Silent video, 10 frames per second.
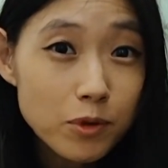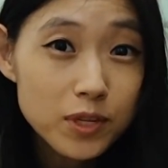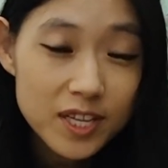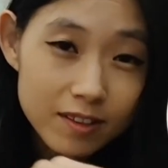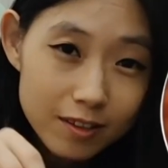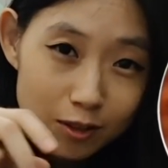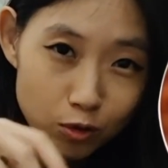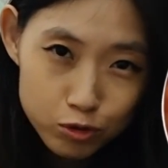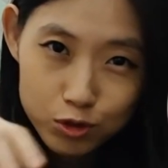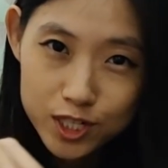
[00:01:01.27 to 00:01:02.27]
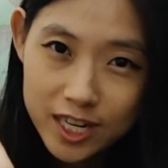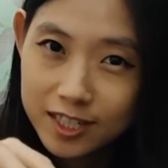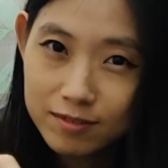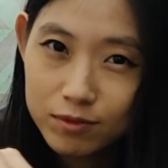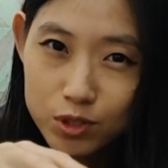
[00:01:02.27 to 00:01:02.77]
you need the
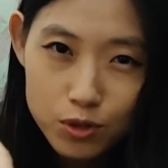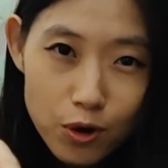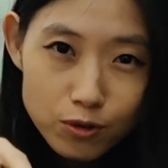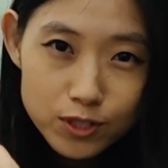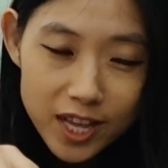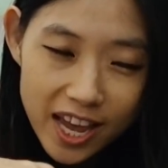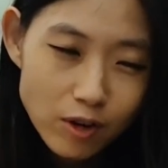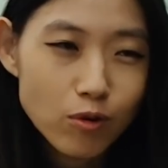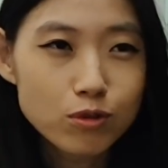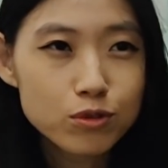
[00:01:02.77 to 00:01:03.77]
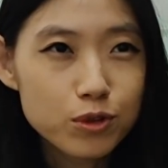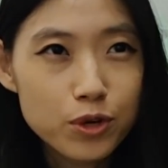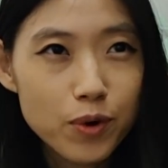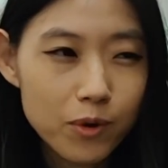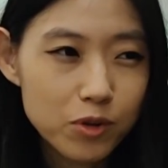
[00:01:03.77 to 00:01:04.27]
gochujang sauce. And
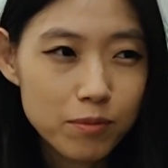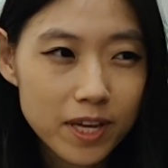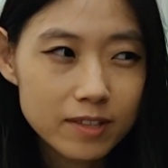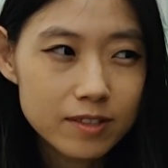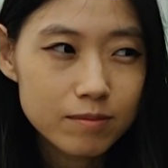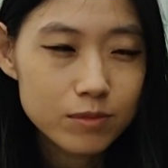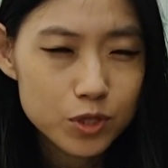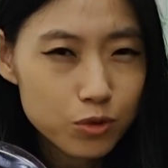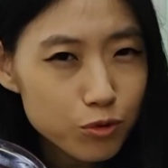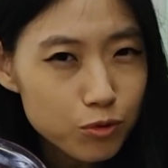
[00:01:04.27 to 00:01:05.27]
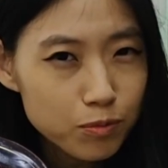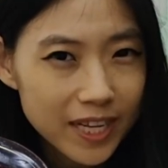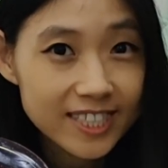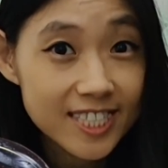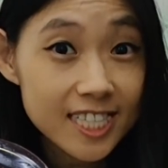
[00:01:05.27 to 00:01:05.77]
also, when you make some soup,
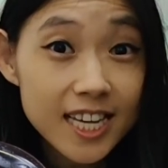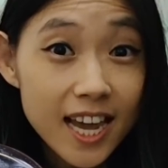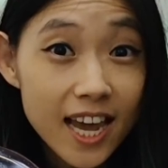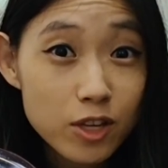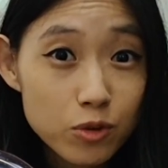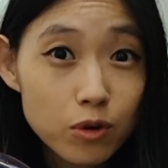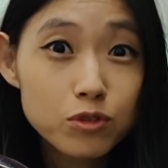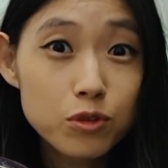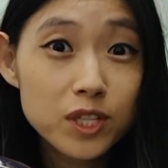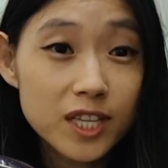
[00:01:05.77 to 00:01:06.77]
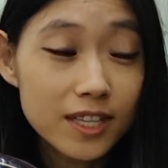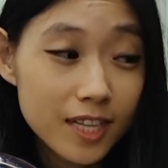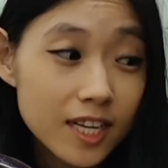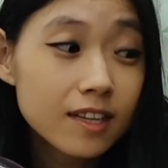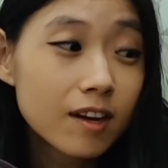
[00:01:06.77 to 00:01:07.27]
like jjigae, you also
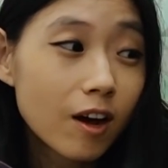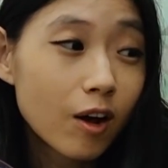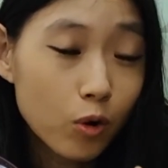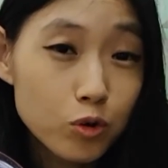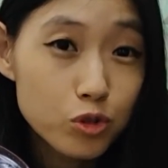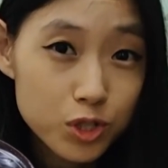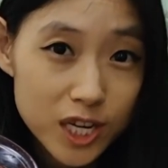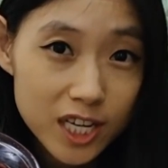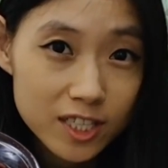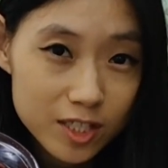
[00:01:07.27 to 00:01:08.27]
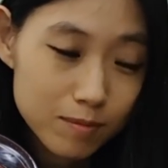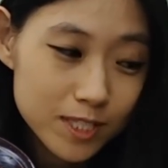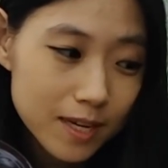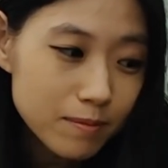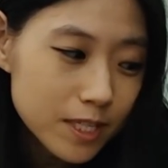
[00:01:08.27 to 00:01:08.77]
need gochujang
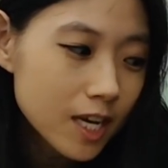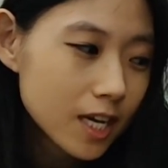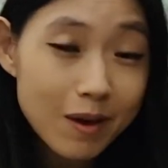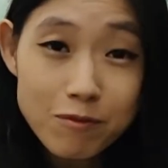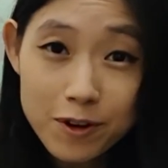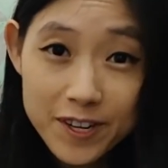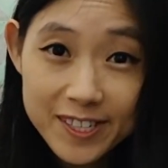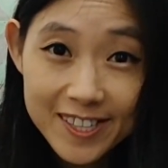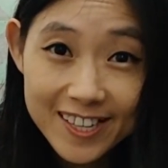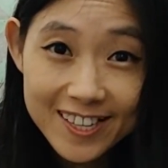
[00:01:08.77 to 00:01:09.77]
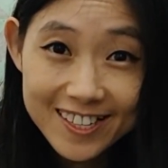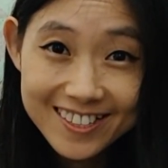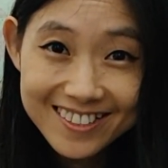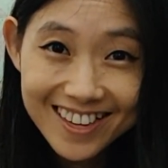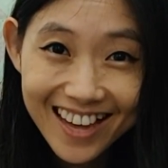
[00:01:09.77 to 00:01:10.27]
sometimes. I'm very excited,
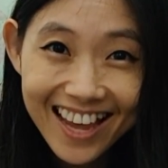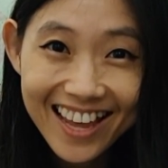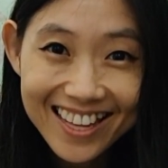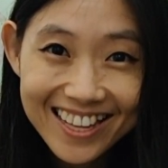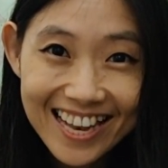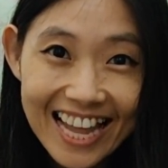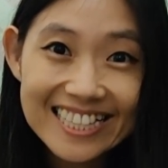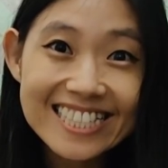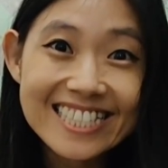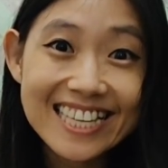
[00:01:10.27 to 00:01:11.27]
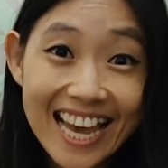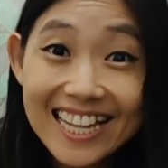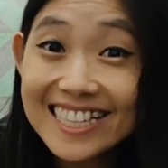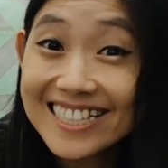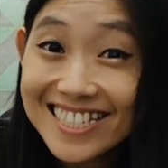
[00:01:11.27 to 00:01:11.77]
and let's
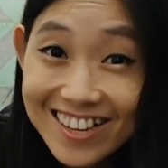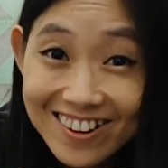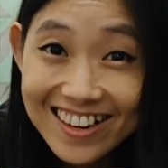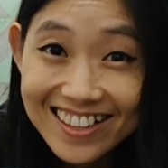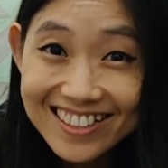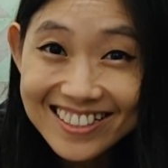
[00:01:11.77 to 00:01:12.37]
get started.